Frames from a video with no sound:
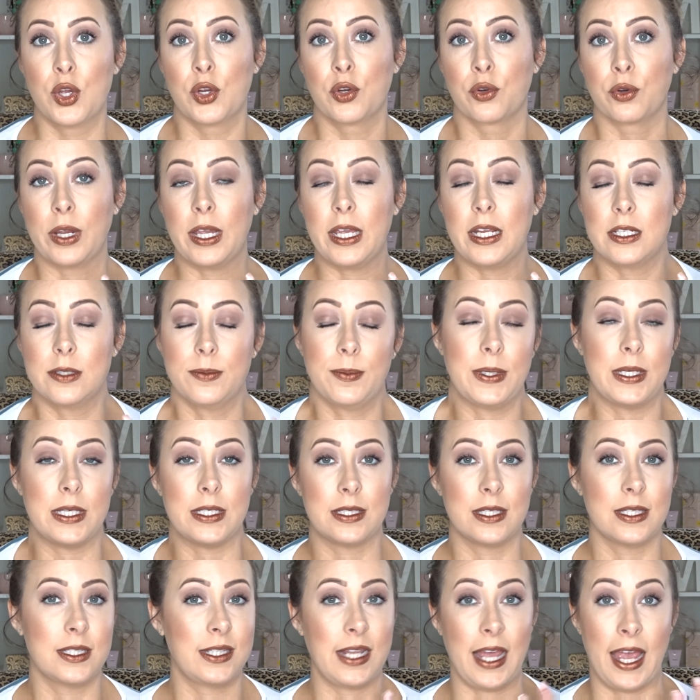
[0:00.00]
great
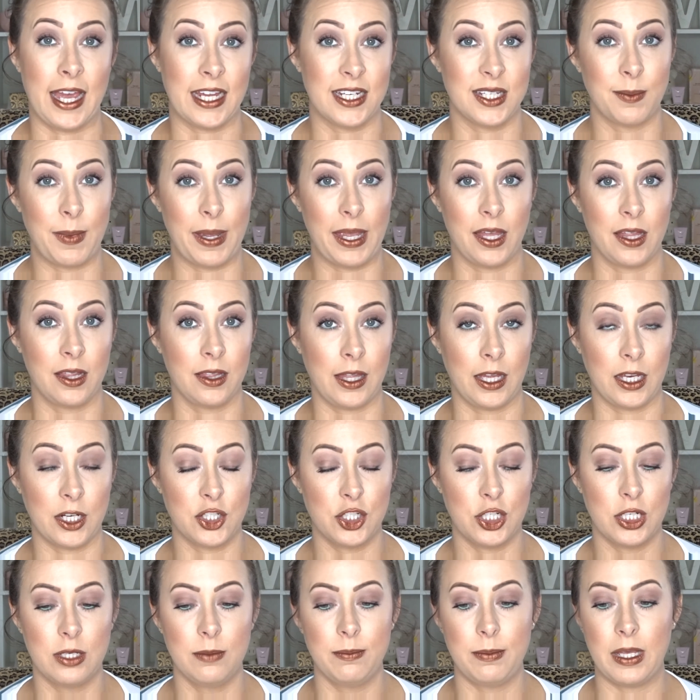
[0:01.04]
pieces to add to my
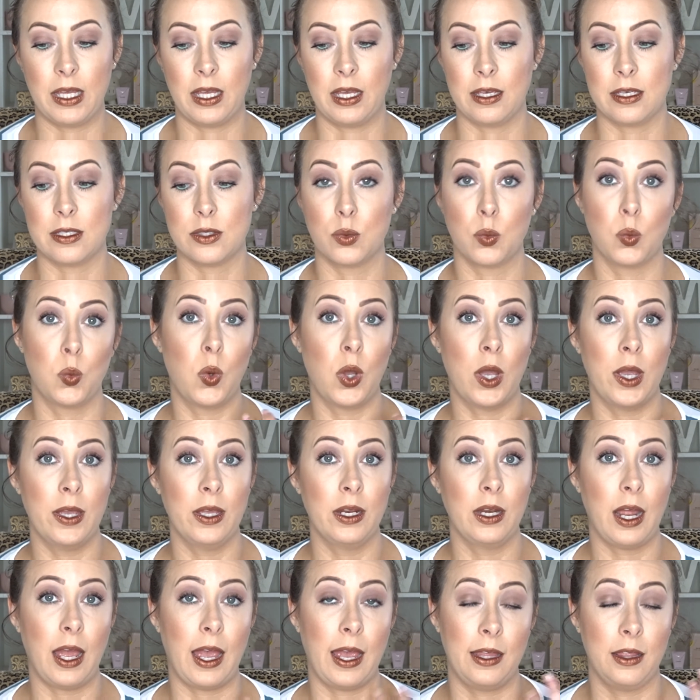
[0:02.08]
collection because
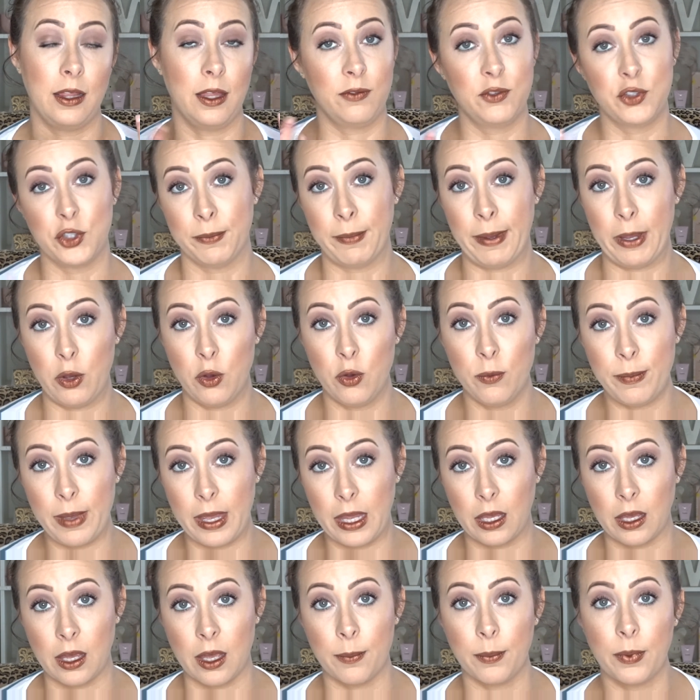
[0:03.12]
one, I love doing my own
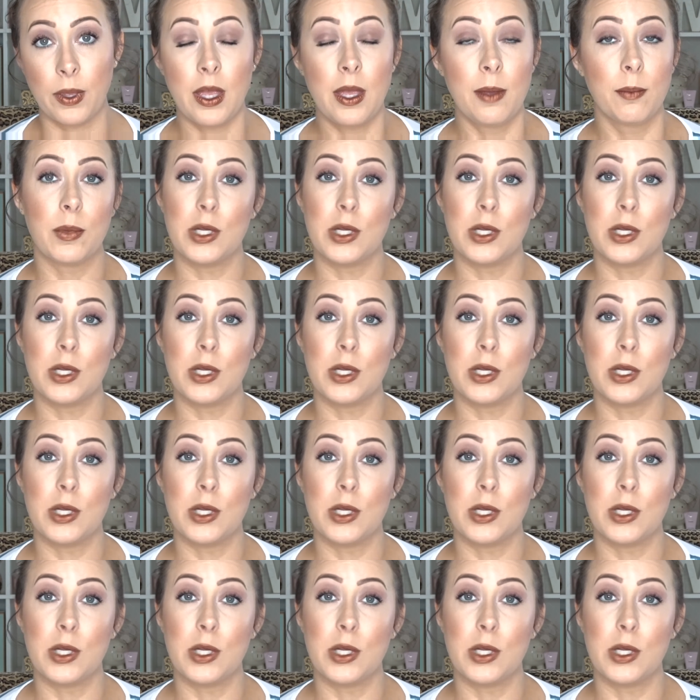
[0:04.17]
makeup,